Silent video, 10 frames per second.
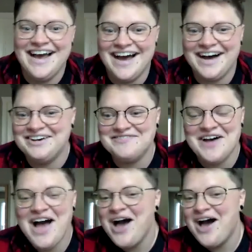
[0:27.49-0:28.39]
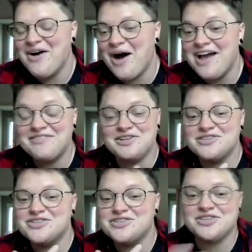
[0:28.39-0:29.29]
I've
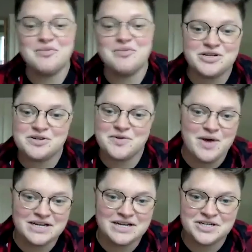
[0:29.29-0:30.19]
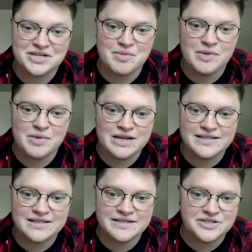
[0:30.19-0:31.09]
learned so much over the past year about being in
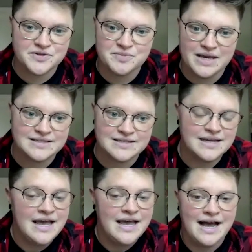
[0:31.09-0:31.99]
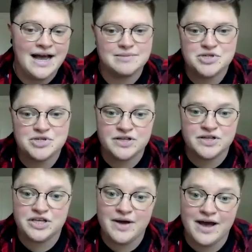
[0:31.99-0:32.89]
the digital space, as I'm sure
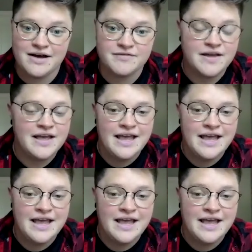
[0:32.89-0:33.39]
that you have.